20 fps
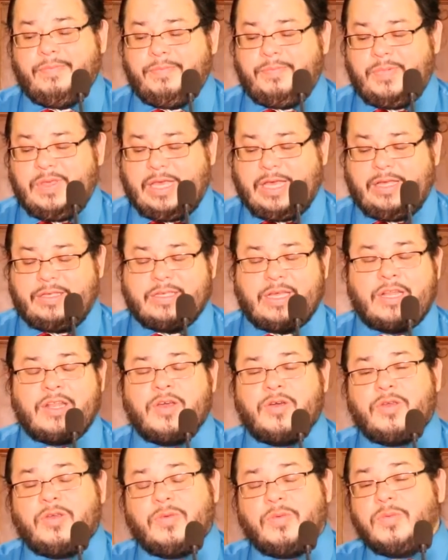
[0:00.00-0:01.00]
because I
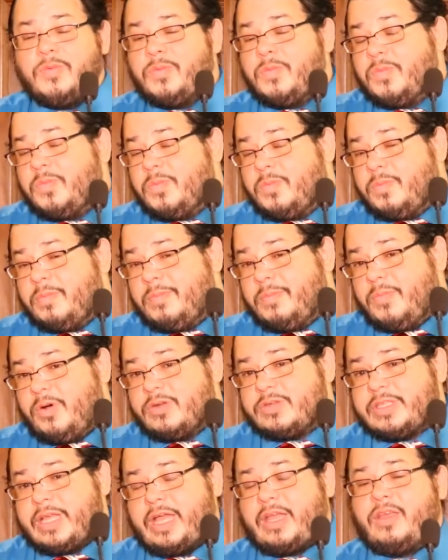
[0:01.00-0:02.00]
know
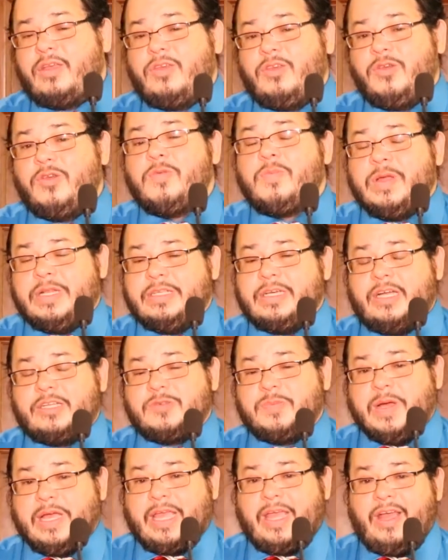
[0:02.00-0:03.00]
most likely you've been
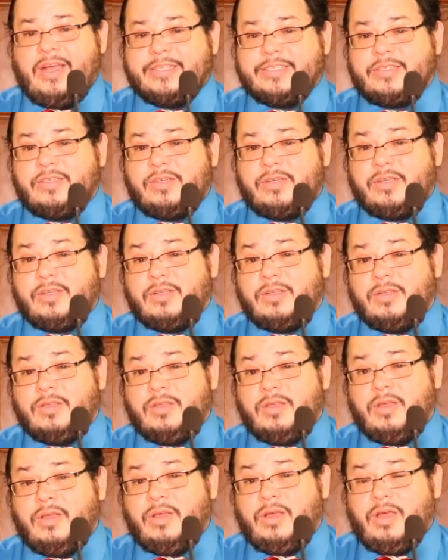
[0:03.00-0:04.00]
touched by cancer,
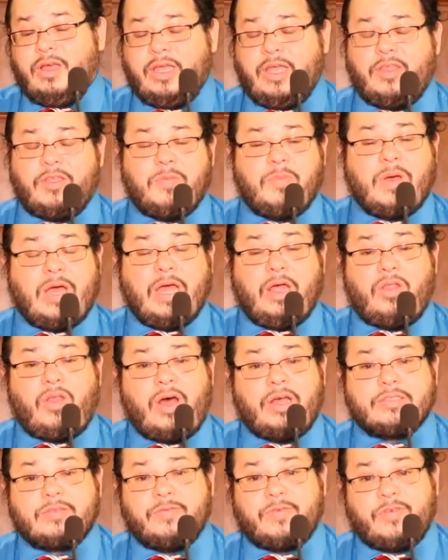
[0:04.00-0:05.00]
either by a
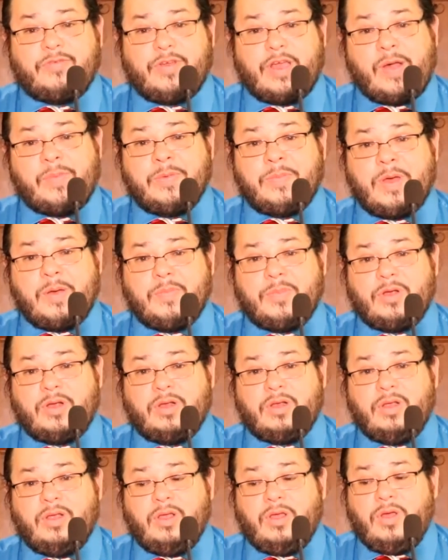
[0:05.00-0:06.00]
loss of your family
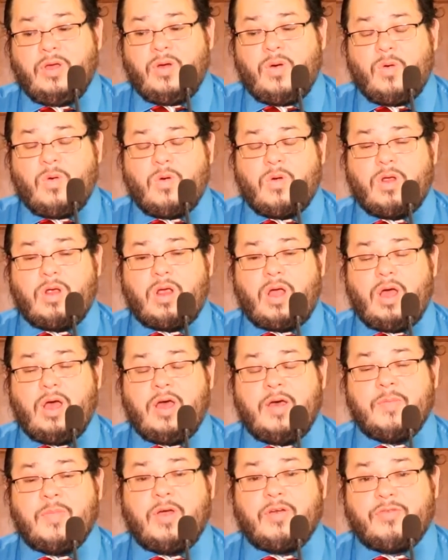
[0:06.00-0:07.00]
member or
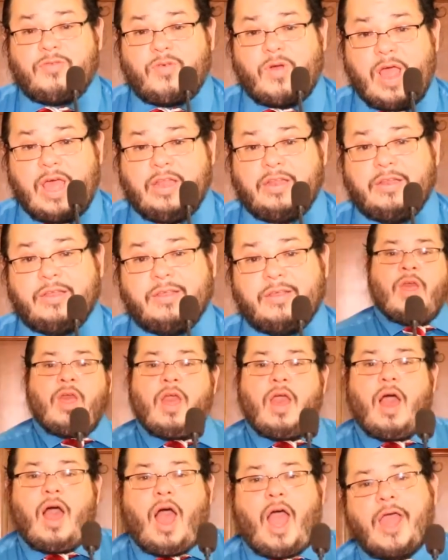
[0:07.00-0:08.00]
a friend.
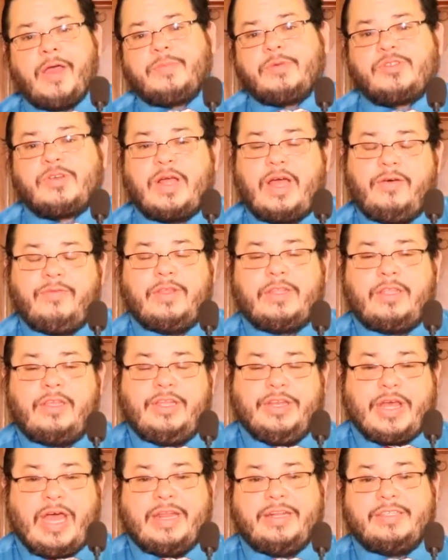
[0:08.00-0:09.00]
I am traveling the
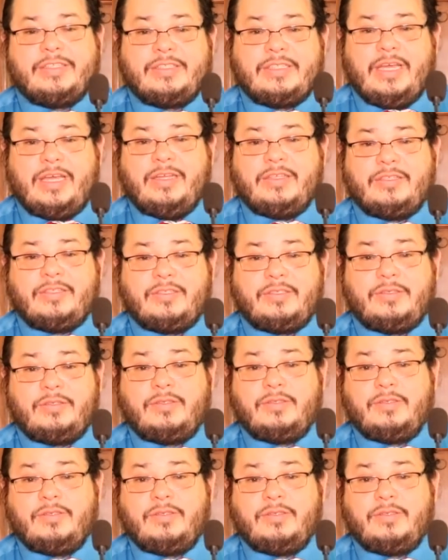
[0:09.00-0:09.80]
United States